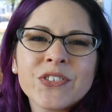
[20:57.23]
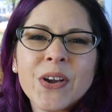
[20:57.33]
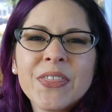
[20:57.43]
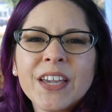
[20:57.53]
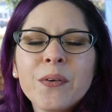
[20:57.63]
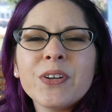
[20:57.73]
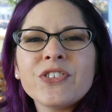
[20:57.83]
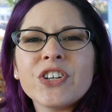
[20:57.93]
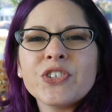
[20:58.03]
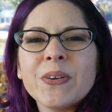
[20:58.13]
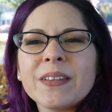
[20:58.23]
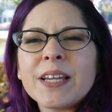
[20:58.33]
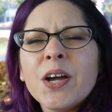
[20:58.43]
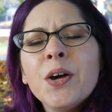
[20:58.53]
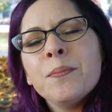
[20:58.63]
So I think I want to start doing
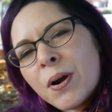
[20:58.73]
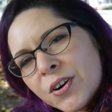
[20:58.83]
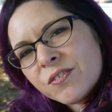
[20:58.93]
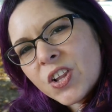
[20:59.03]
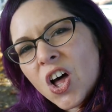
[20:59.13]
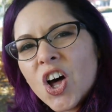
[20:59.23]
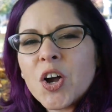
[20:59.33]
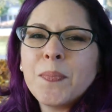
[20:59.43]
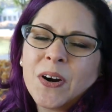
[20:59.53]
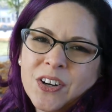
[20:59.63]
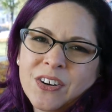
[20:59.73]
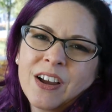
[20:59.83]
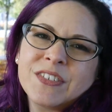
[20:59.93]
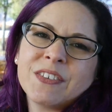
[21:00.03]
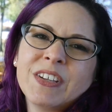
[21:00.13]
like part vlog, part
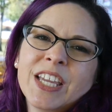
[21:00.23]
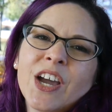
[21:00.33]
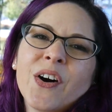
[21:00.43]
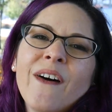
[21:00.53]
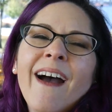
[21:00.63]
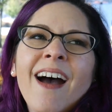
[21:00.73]
crafting video.